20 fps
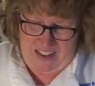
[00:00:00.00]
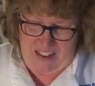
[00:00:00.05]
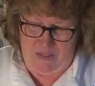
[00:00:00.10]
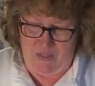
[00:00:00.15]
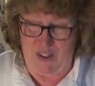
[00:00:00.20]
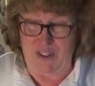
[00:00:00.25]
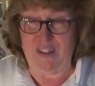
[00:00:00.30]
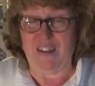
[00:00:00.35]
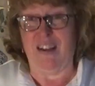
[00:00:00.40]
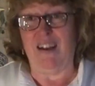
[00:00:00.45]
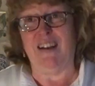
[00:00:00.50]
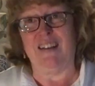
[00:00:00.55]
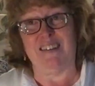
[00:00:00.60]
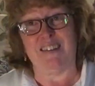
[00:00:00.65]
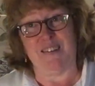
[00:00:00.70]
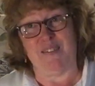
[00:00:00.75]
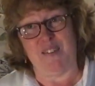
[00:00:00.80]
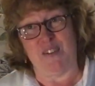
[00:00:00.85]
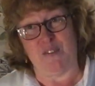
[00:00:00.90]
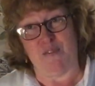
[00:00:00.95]
I'm going to
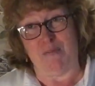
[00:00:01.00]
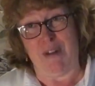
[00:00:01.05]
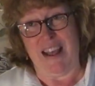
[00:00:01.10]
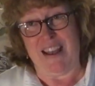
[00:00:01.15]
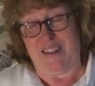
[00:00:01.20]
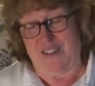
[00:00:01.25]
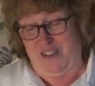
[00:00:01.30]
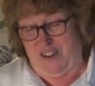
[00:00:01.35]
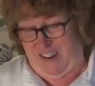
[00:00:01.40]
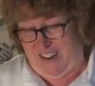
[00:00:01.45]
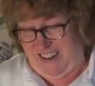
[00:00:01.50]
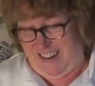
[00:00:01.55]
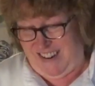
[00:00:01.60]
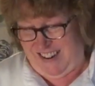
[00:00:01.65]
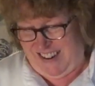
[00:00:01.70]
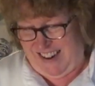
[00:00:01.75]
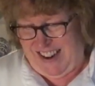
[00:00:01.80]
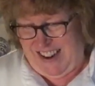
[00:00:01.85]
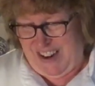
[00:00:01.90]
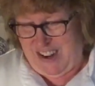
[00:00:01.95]
ask the director
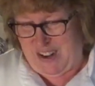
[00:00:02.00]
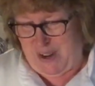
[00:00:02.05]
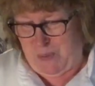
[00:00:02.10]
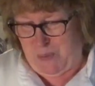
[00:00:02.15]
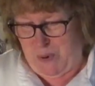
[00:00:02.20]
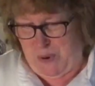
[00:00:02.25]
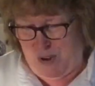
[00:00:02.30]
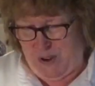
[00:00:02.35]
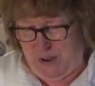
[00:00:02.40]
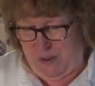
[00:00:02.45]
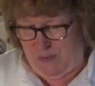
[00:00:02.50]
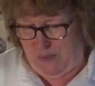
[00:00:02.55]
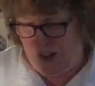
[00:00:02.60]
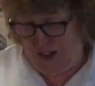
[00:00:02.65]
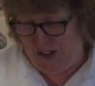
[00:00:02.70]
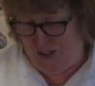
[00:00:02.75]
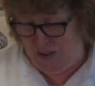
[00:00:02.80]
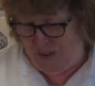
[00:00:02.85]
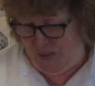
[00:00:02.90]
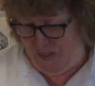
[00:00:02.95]
to put her
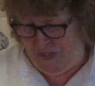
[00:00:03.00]
finger